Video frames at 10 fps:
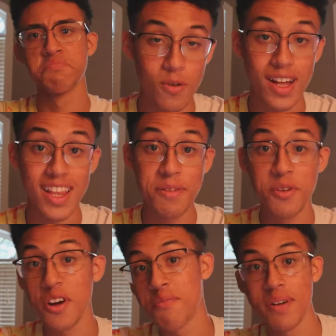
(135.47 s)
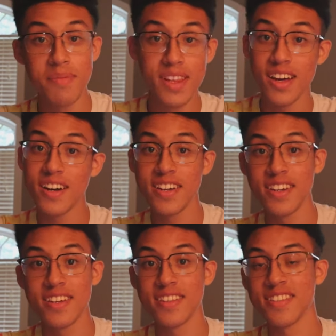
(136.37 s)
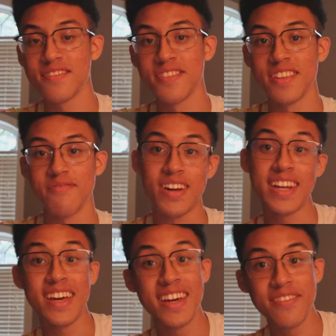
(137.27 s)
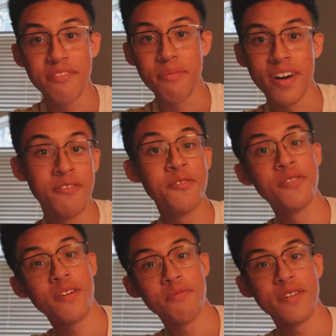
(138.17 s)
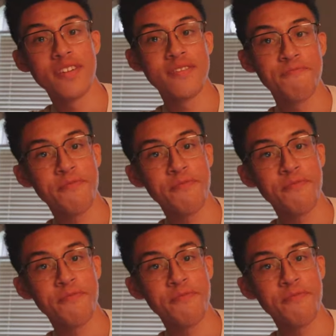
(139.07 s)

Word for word: I labeled all my belongings with my name and my room number,